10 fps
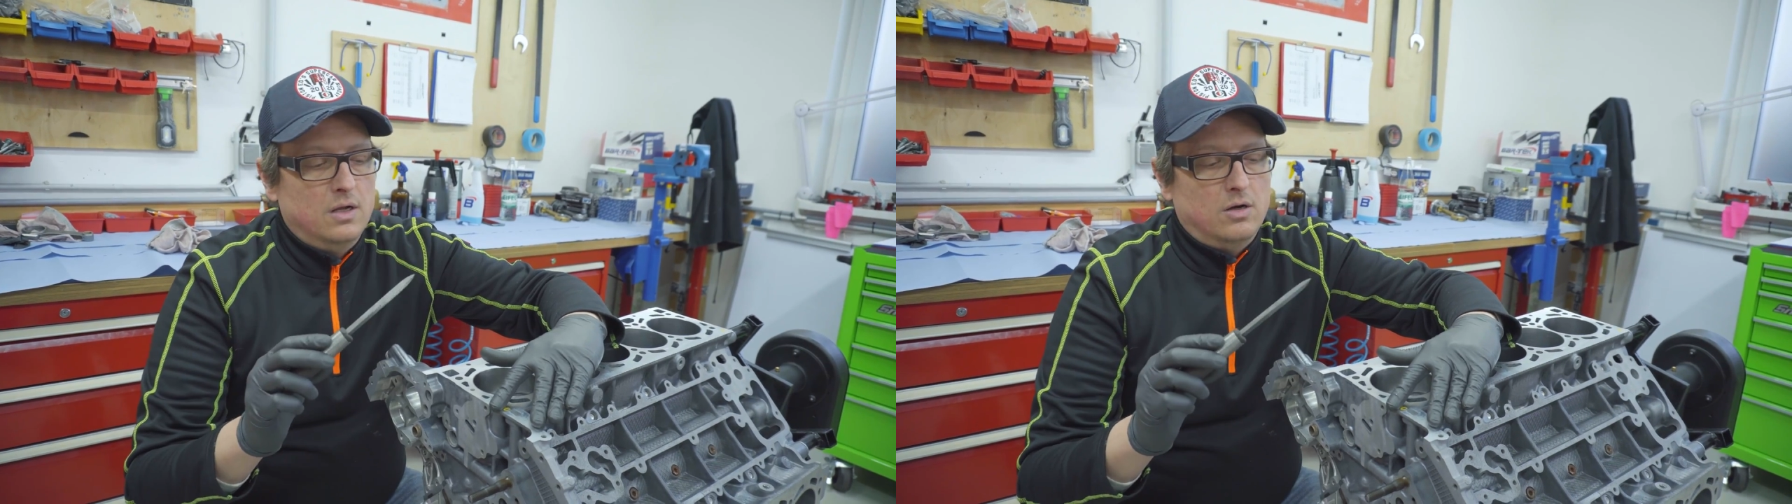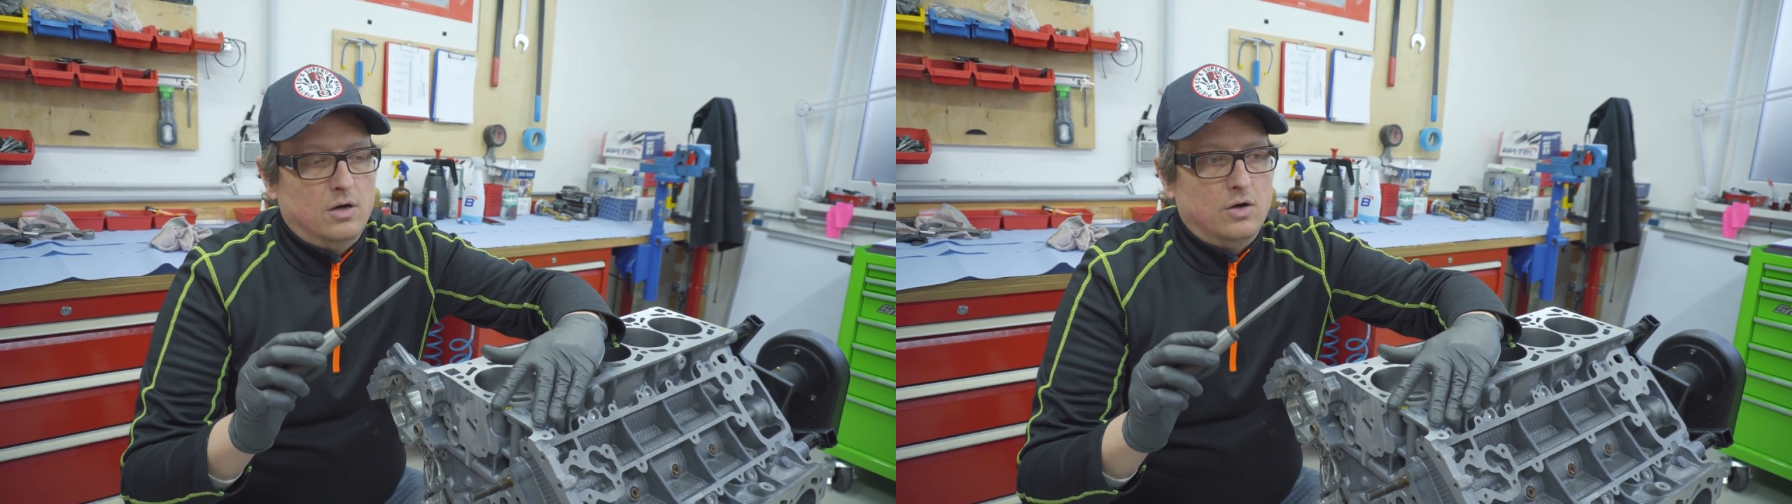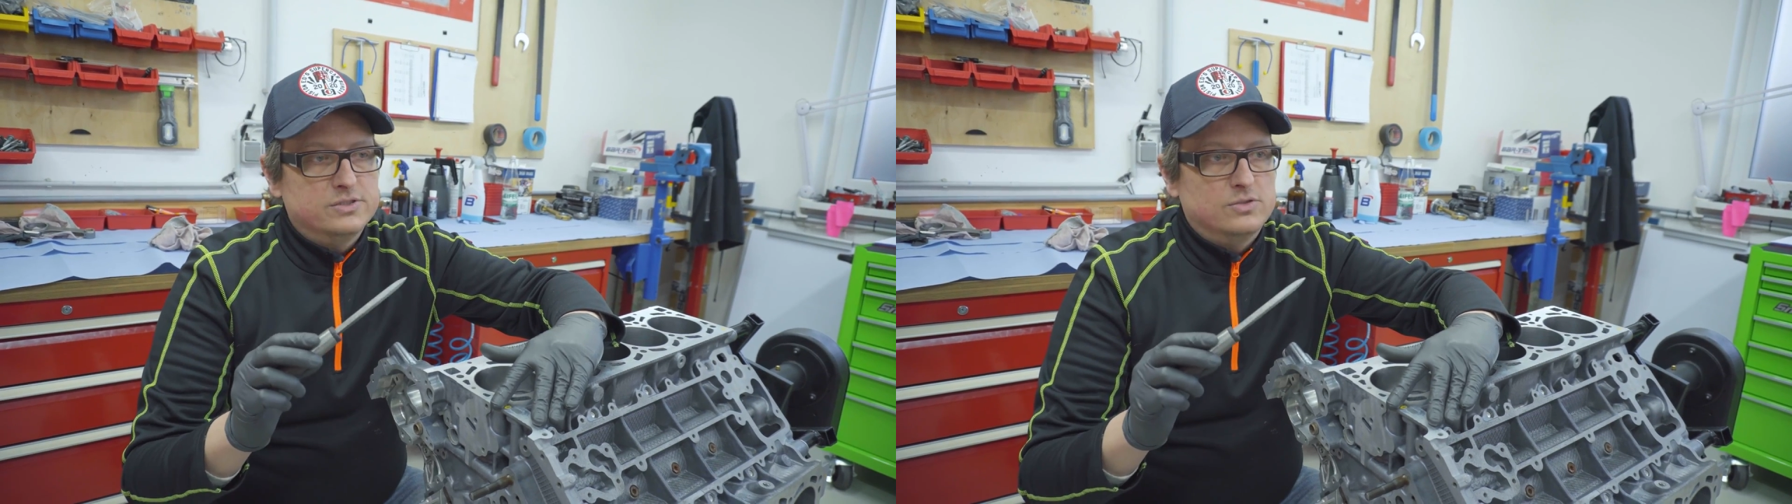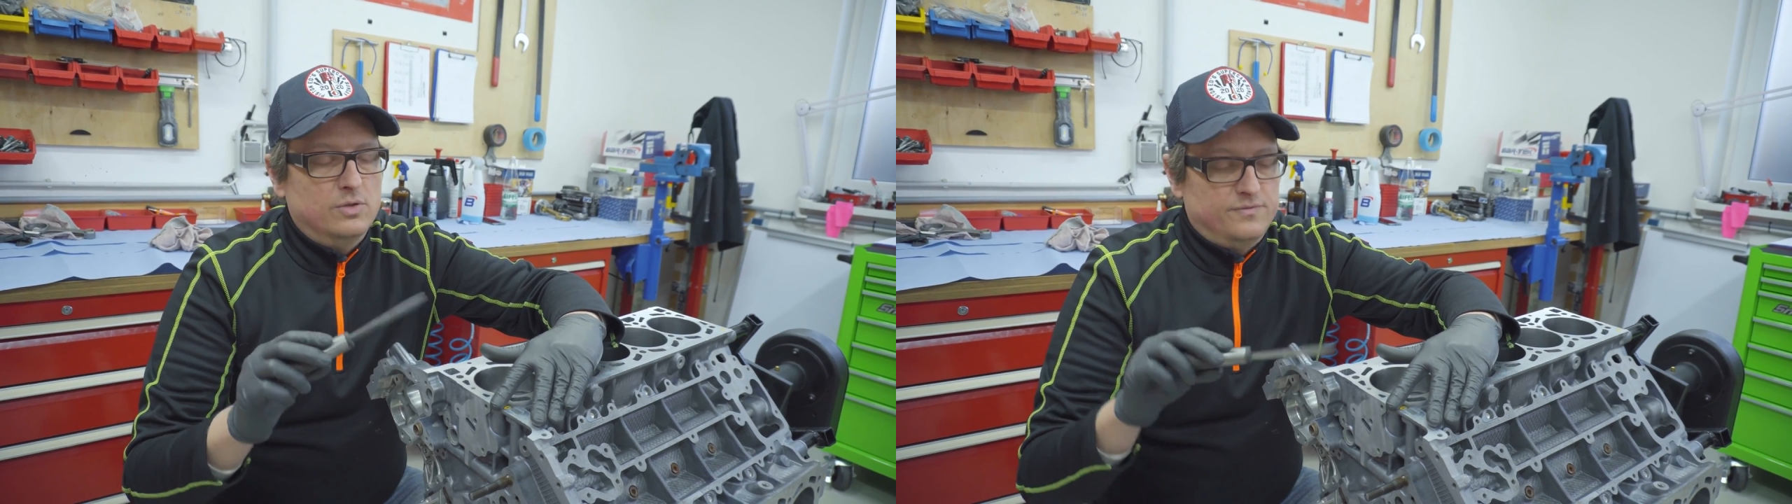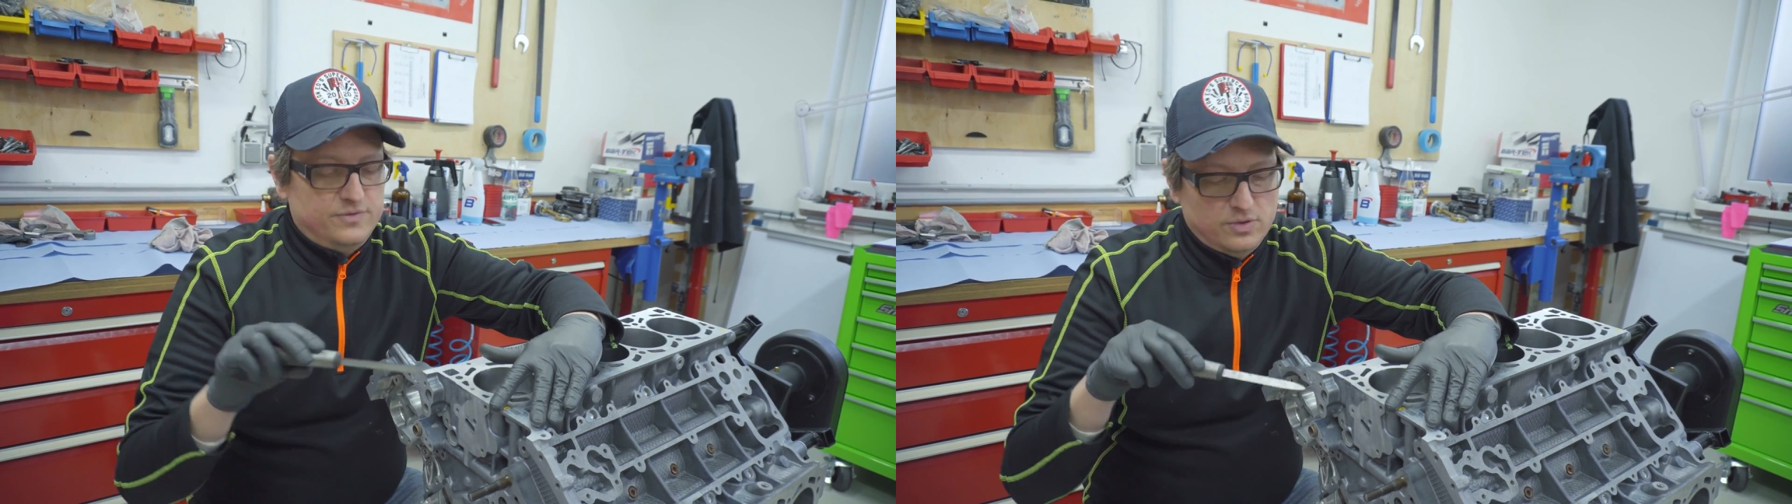Or
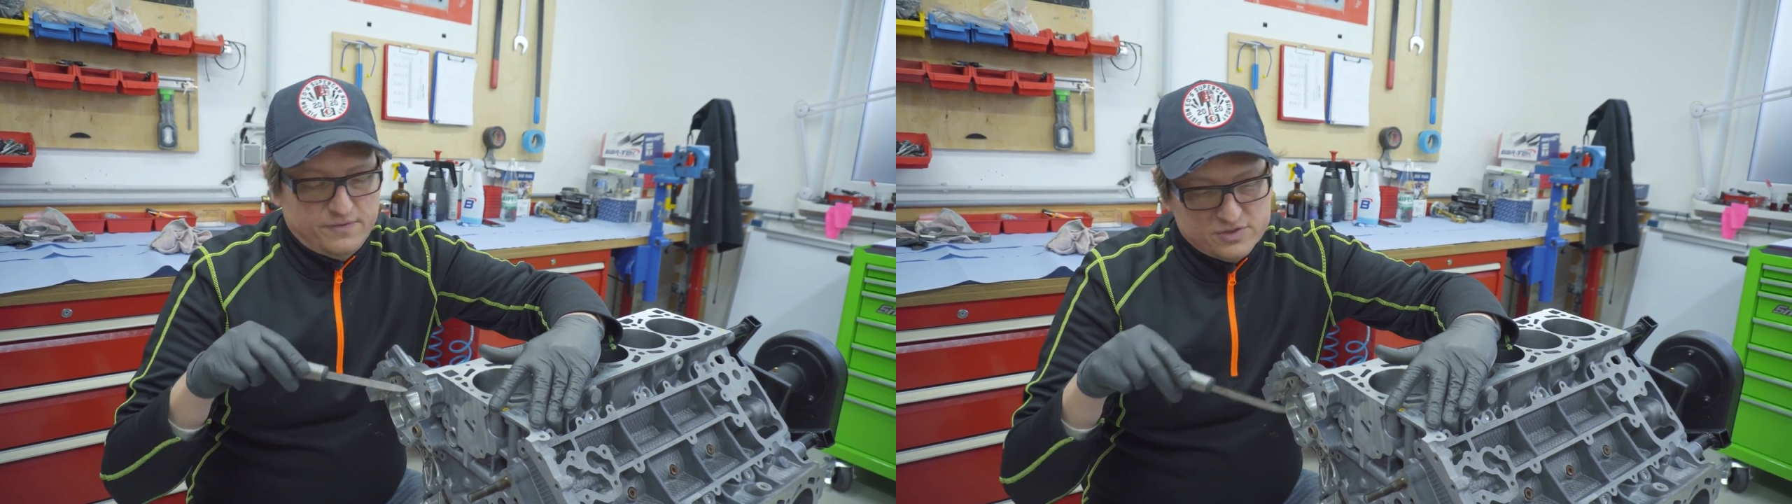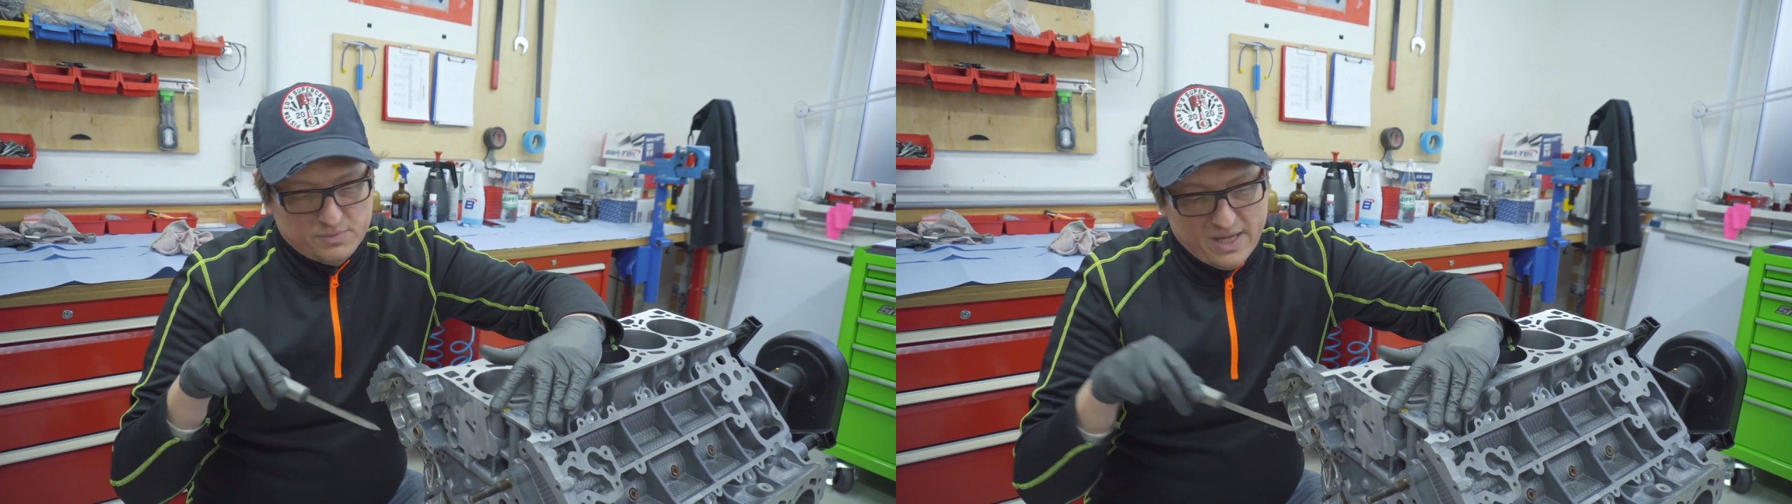also, if you have some